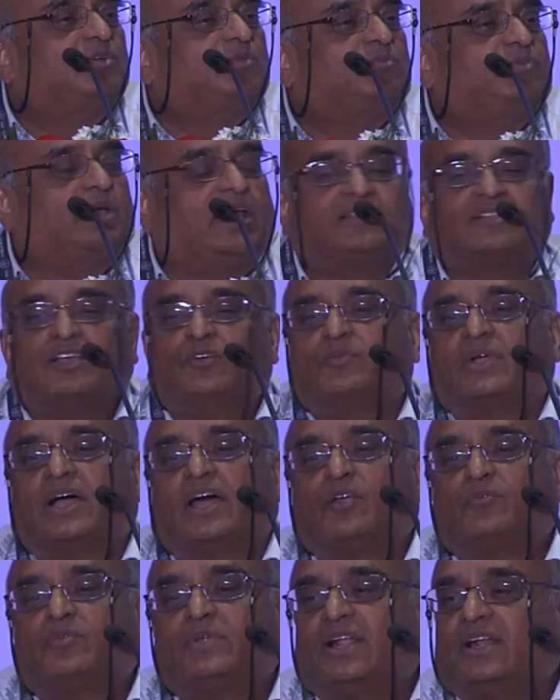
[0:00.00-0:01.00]
pay some
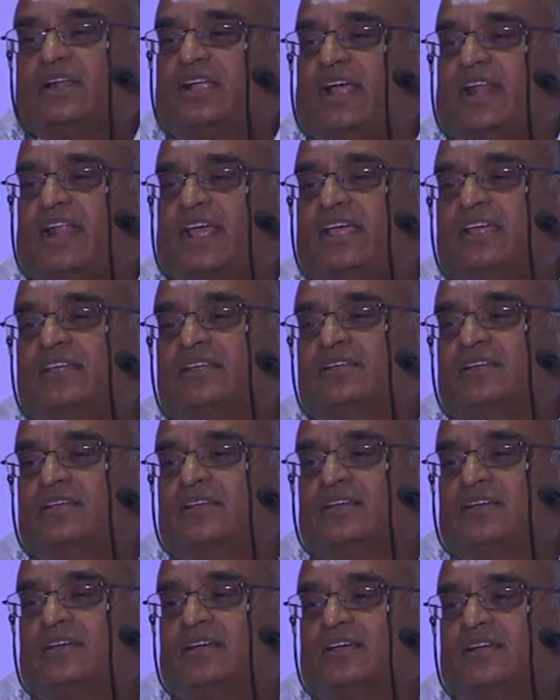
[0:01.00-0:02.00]
corruption, can I
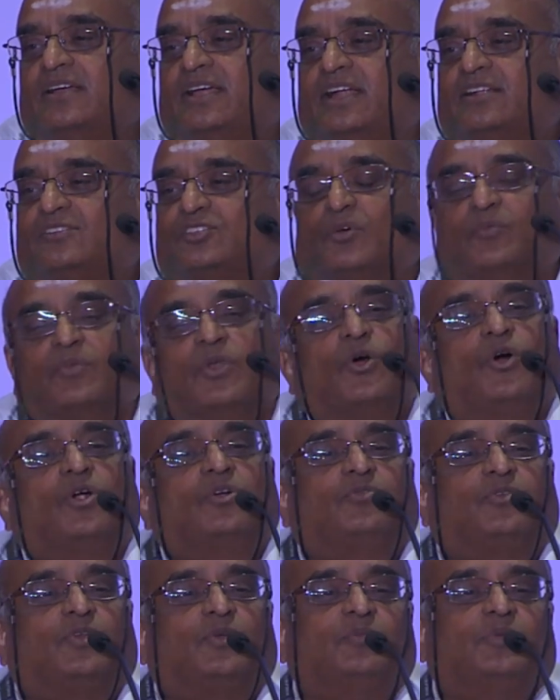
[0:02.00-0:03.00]
get some
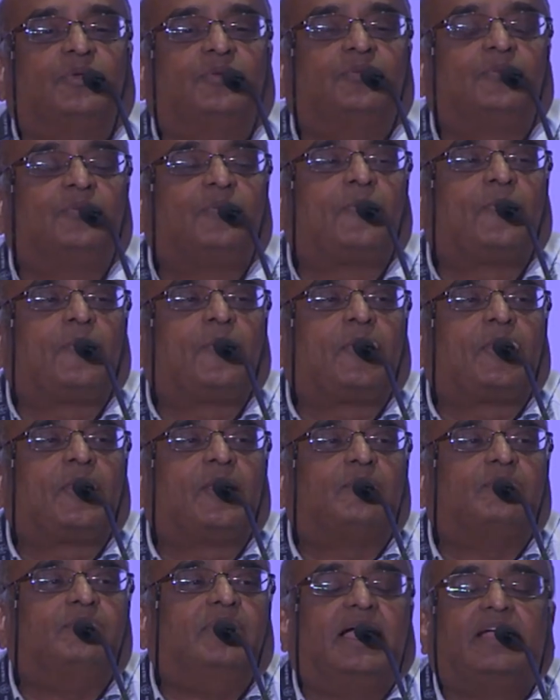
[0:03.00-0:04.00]
loan from you?
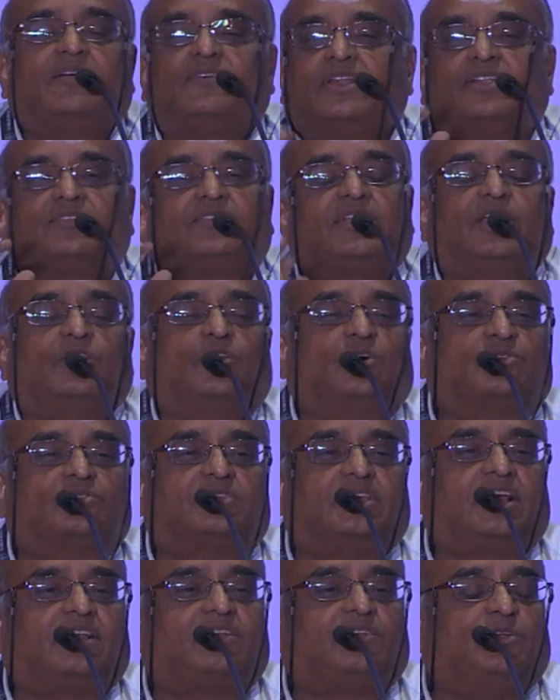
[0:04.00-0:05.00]
Bank will say, no,
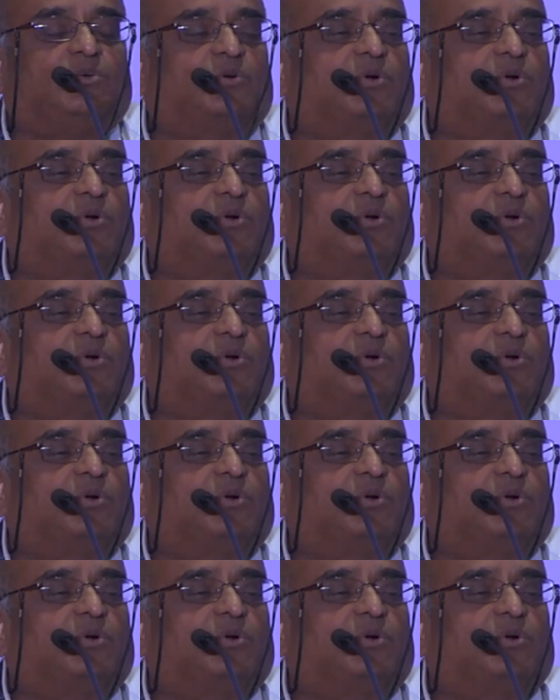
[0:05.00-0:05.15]
sir, you